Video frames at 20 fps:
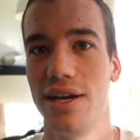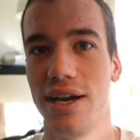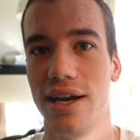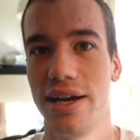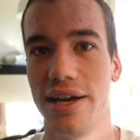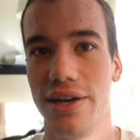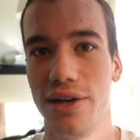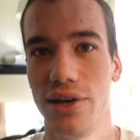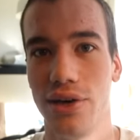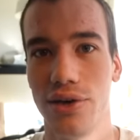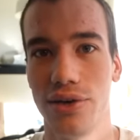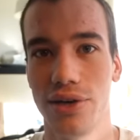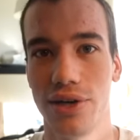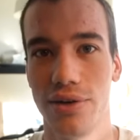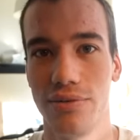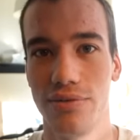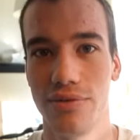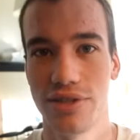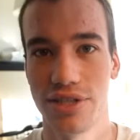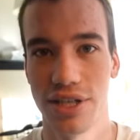a long
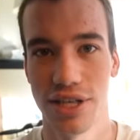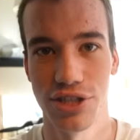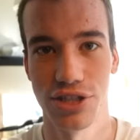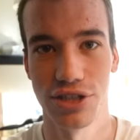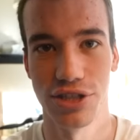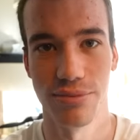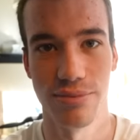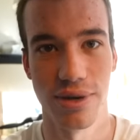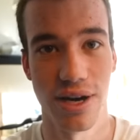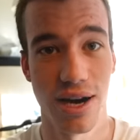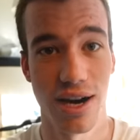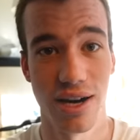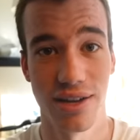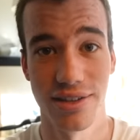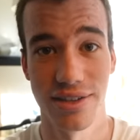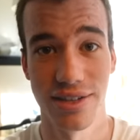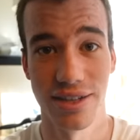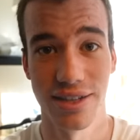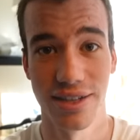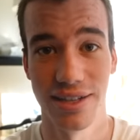conversation about
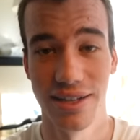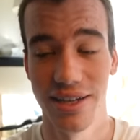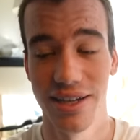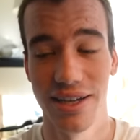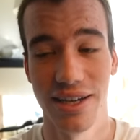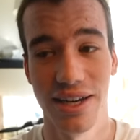hunting,